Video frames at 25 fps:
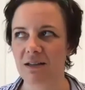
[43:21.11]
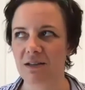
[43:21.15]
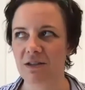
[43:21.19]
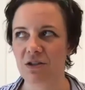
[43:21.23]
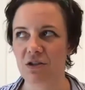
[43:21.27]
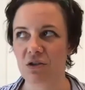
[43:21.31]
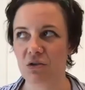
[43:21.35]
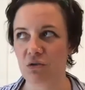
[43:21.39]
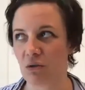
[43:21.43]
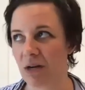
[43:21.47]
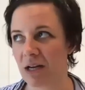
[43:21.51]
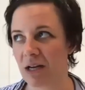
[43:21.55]

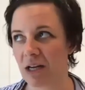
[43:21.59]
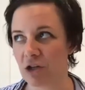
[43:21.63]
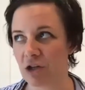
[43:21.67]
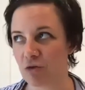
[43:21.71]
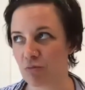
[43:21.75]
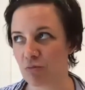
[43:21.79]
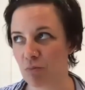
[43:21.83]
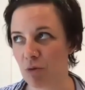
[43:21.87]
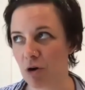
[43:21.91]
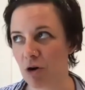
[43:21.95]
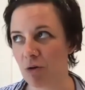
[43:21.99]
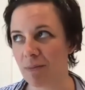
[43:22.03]
strange
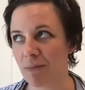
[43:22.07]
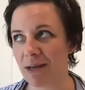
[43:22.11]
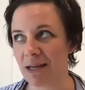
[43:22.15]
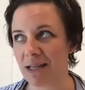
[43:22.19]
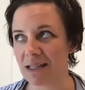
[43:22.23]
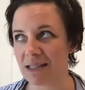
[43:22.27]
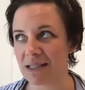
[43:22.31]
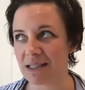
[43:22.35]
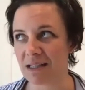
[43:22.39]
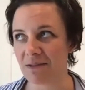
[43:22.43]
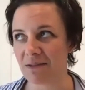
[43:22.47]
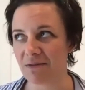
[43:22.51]

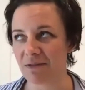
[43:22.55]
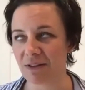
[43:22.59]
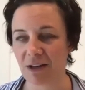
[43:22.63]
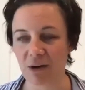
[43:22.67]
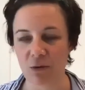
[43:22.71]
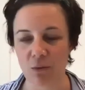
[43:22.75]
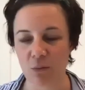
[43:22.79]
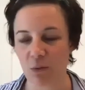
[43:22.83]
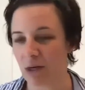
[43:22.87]
moments of like,